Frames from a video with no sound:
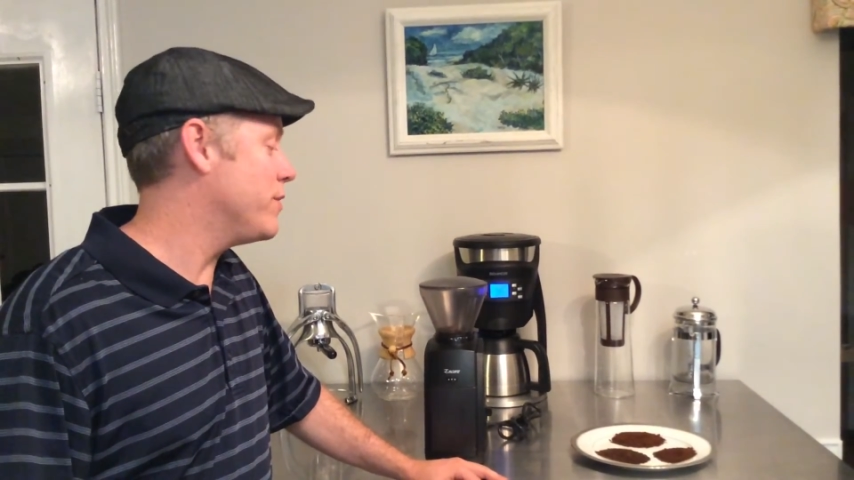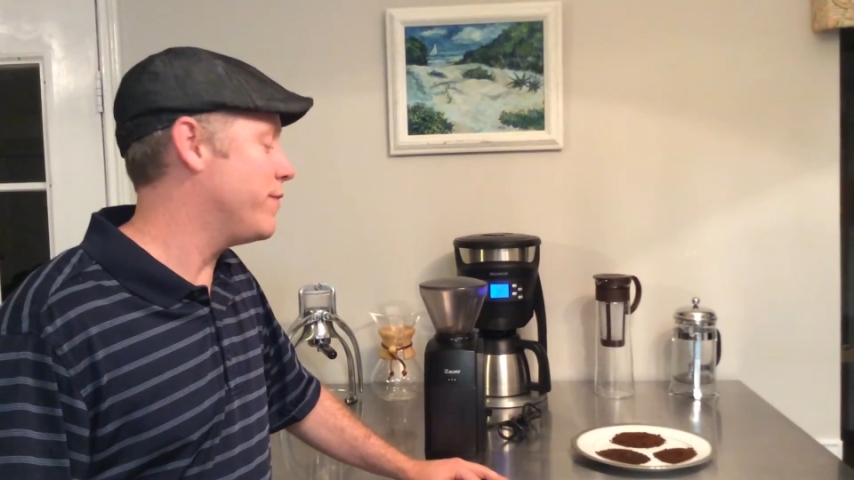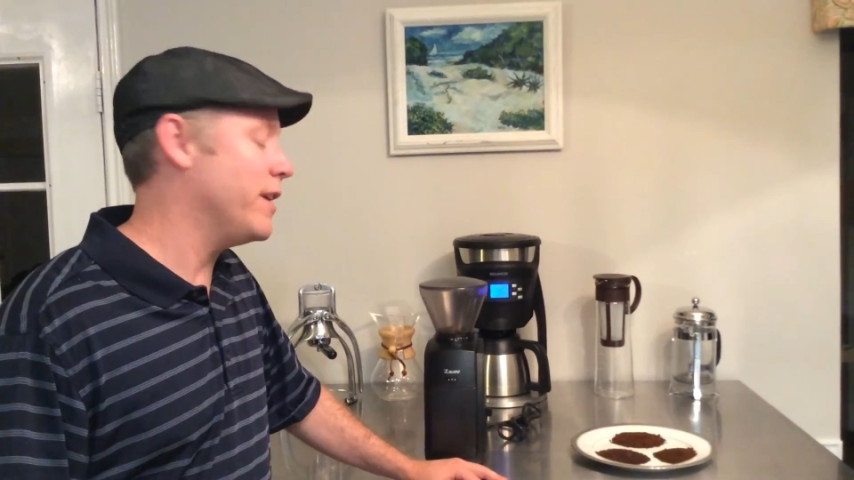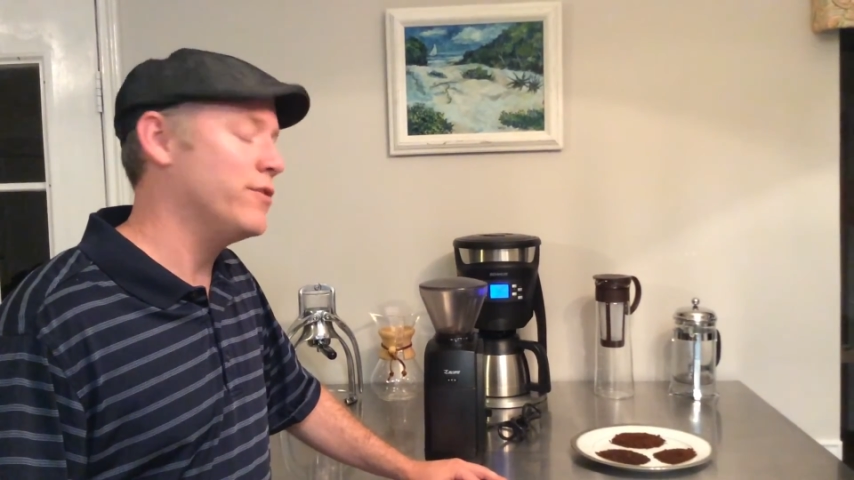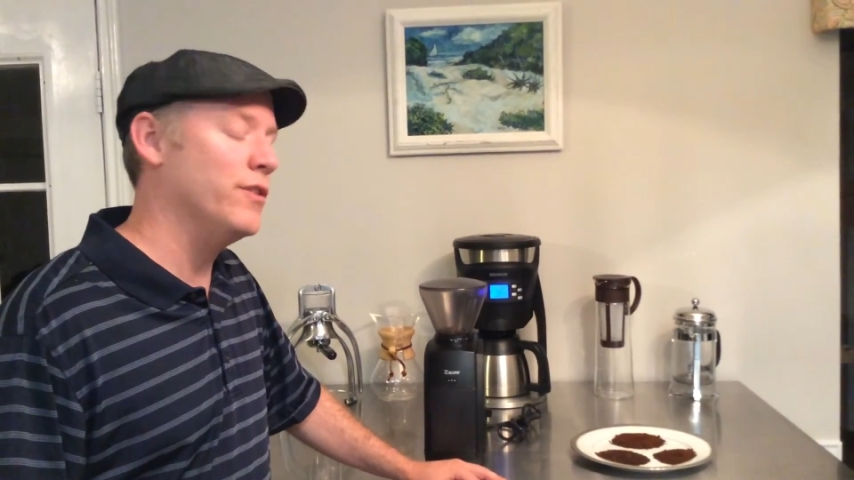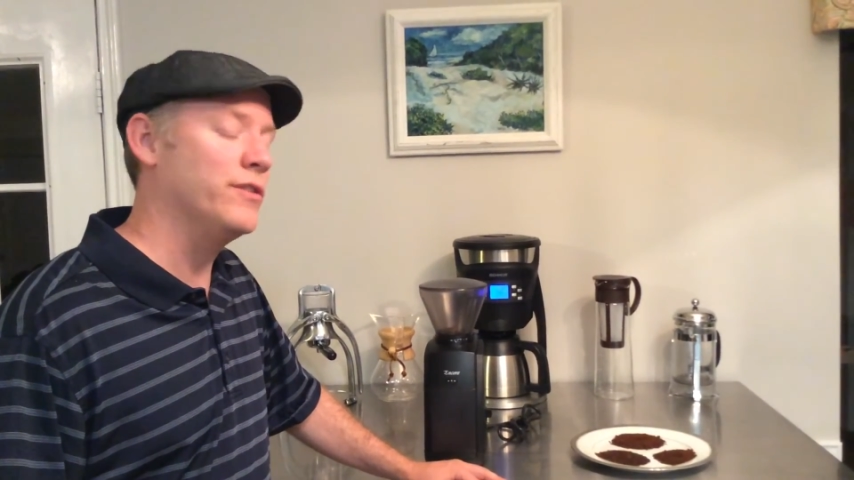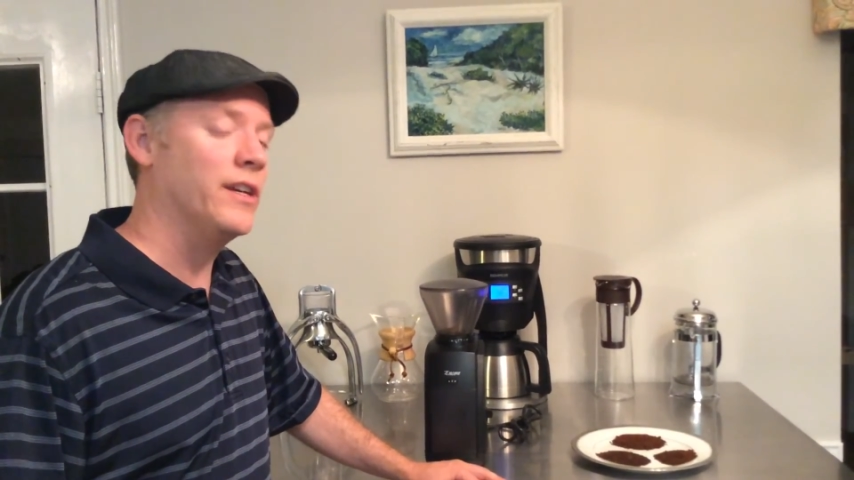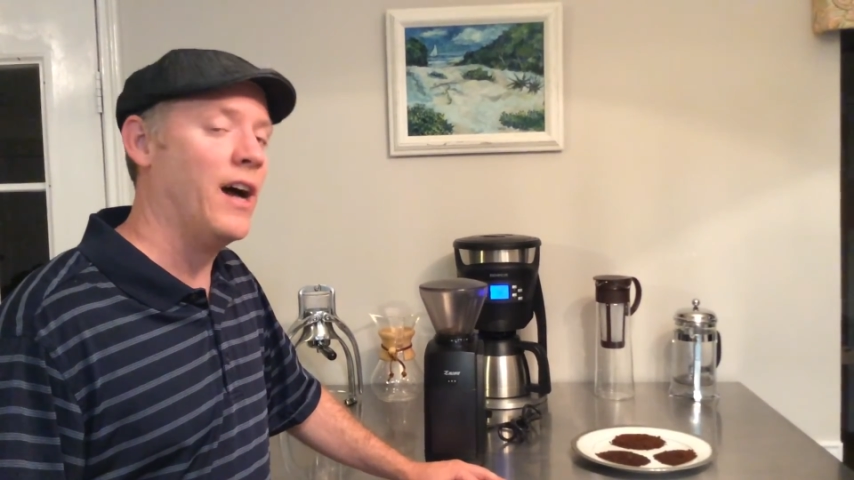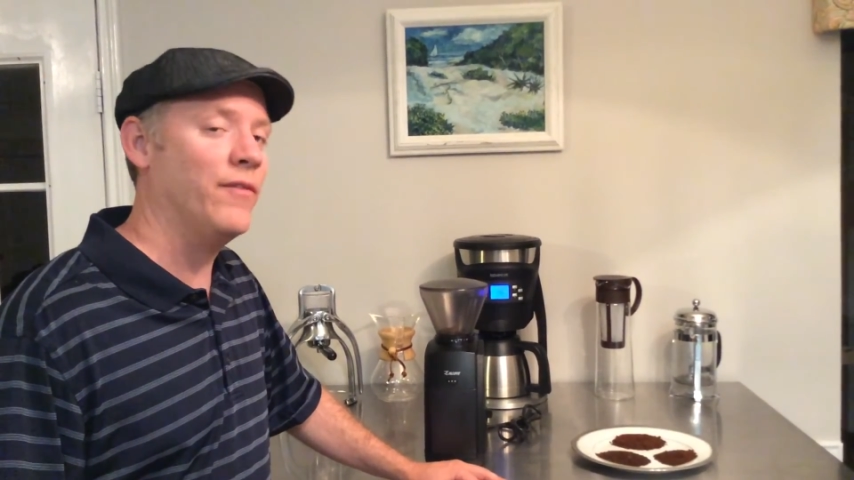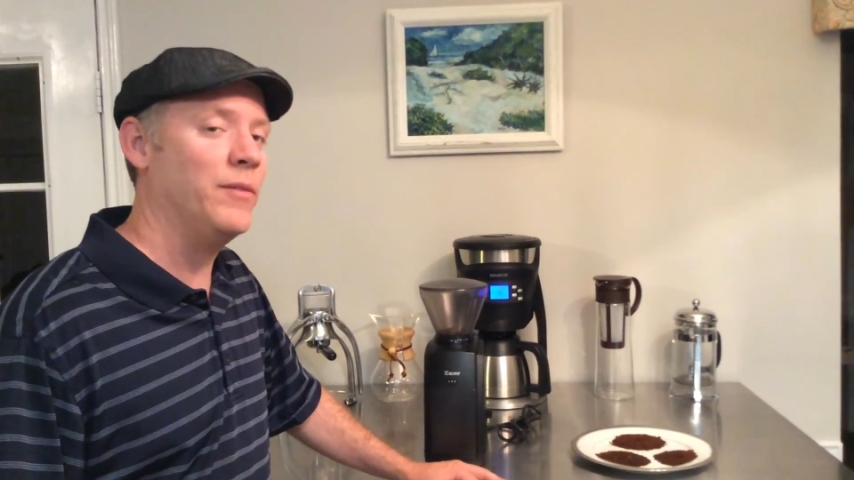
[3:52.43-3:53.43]
fresh
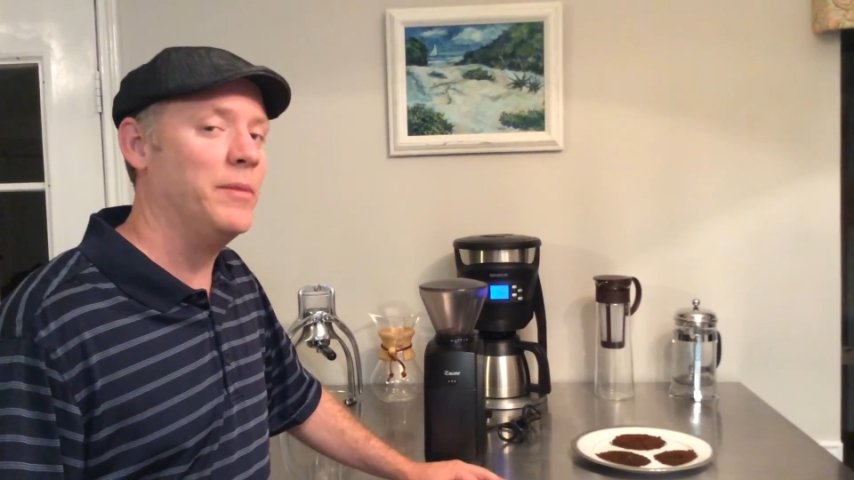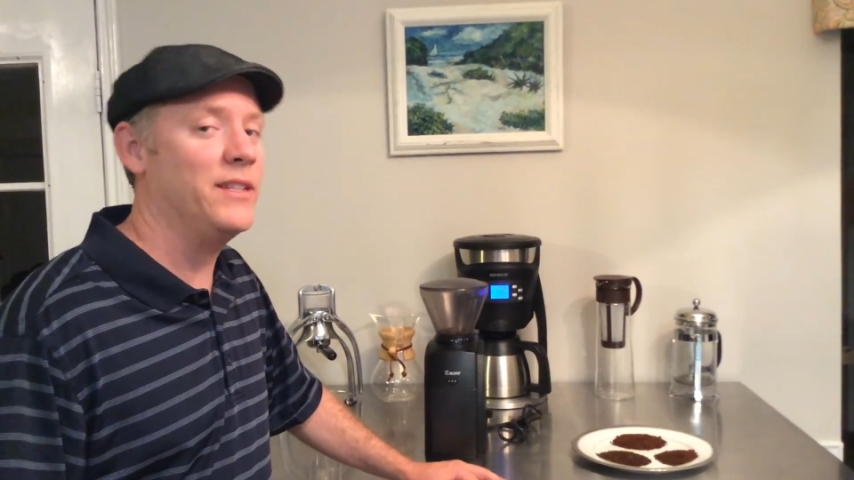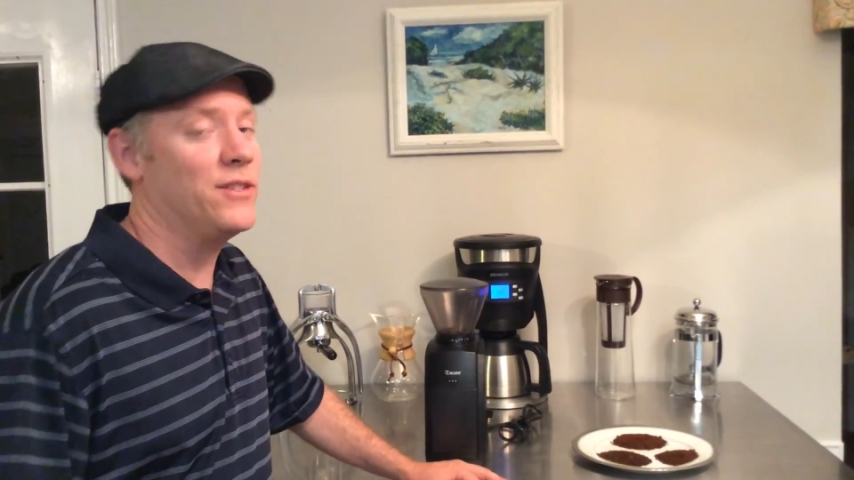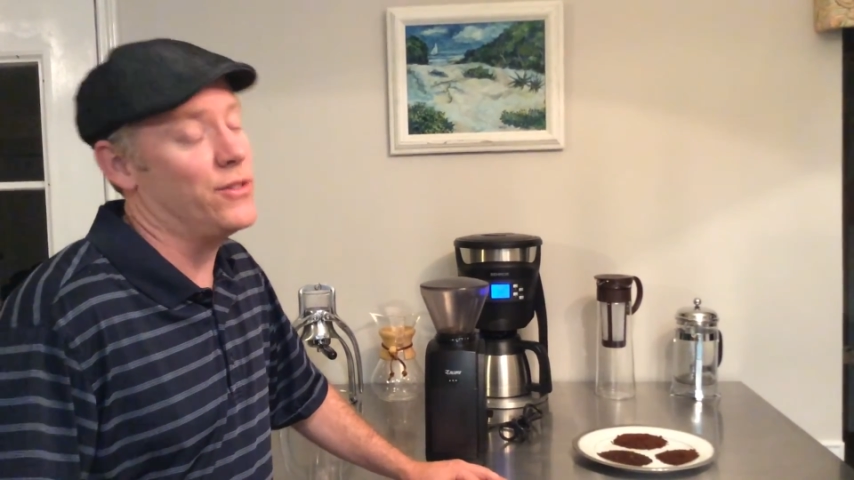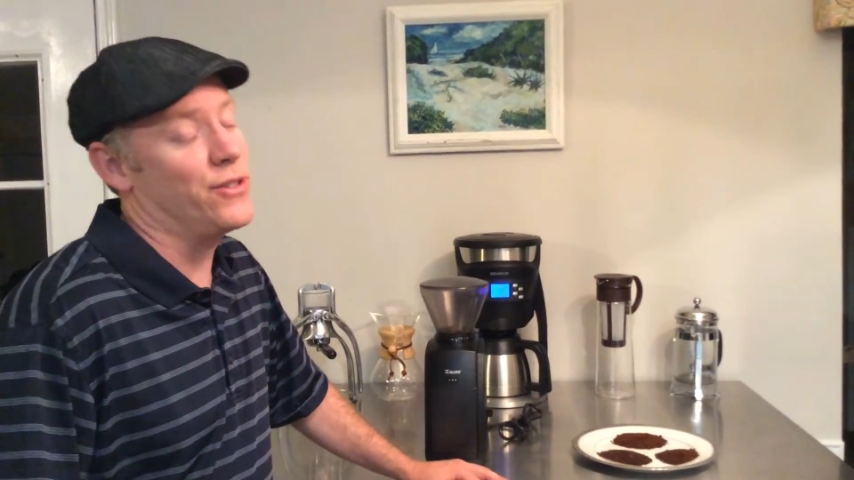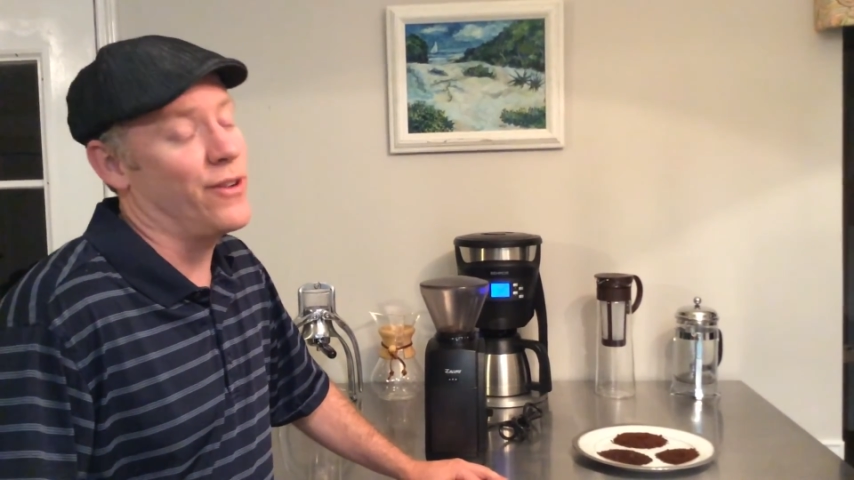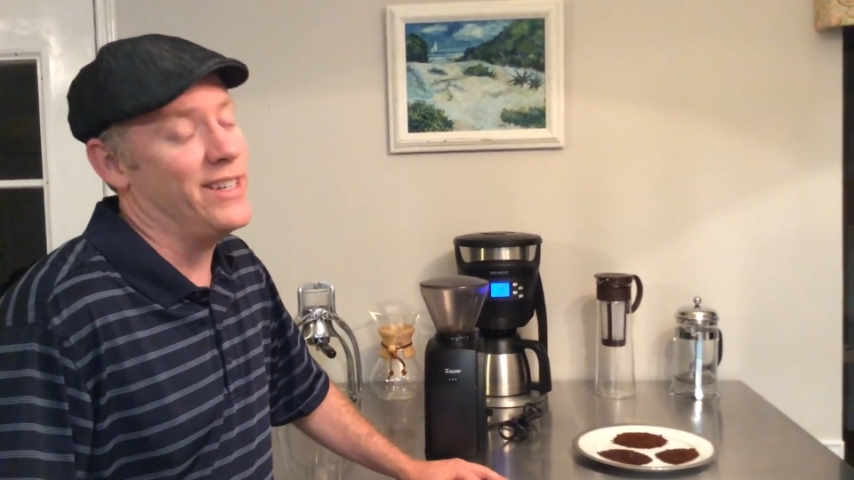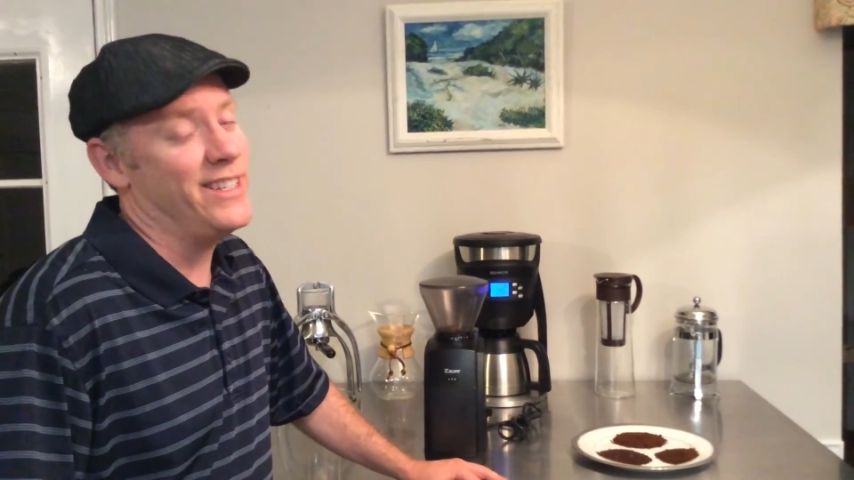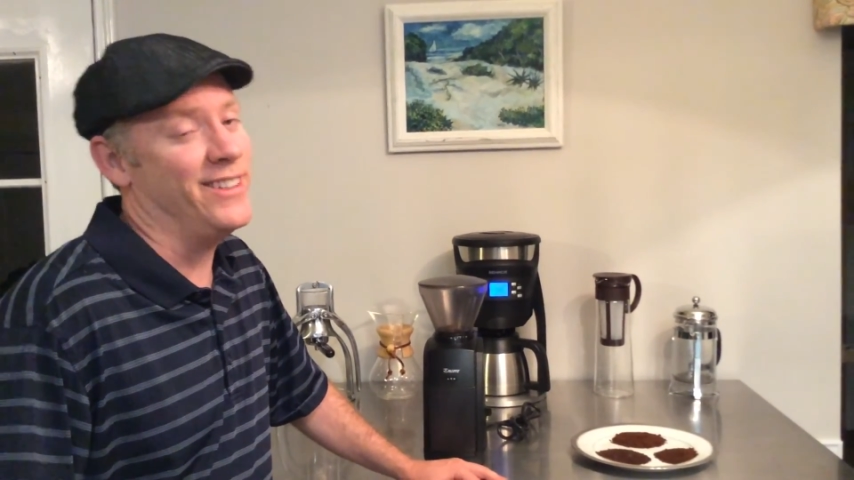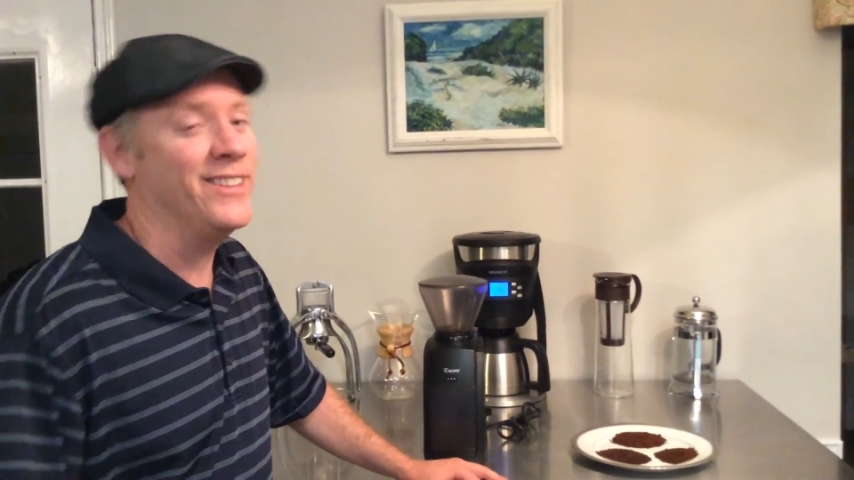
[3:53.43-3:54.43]
roasted coffee beans, so it's a
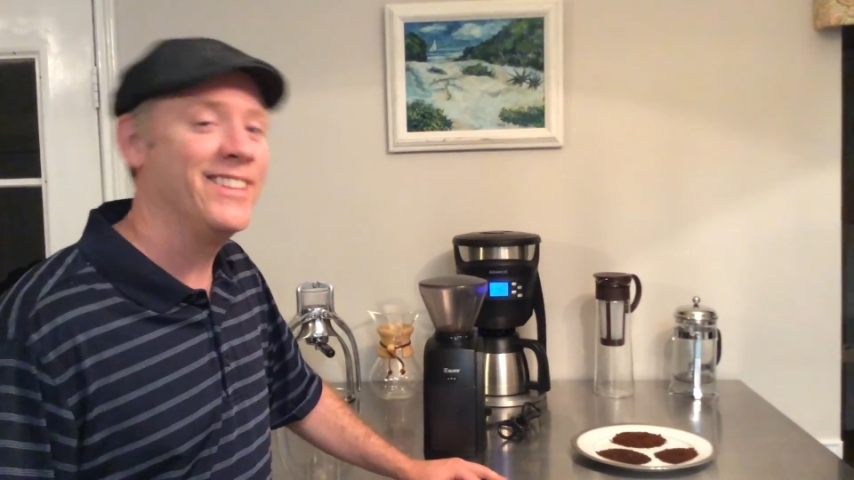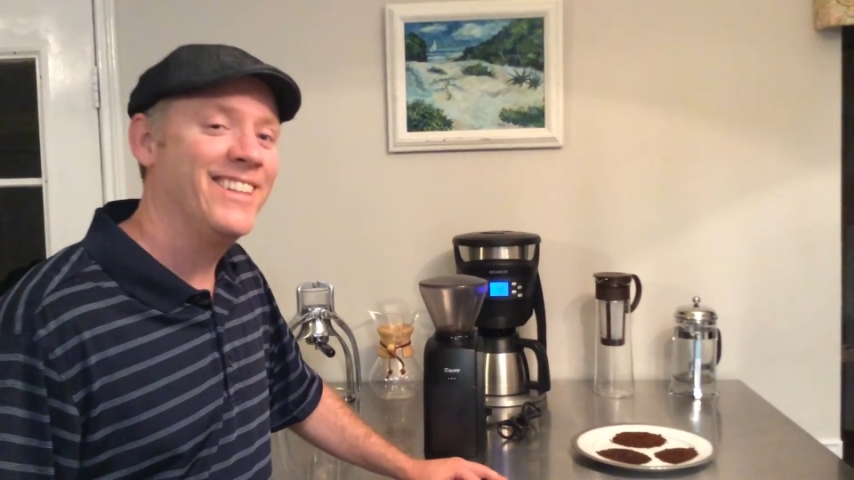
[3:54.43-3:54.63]
great deal.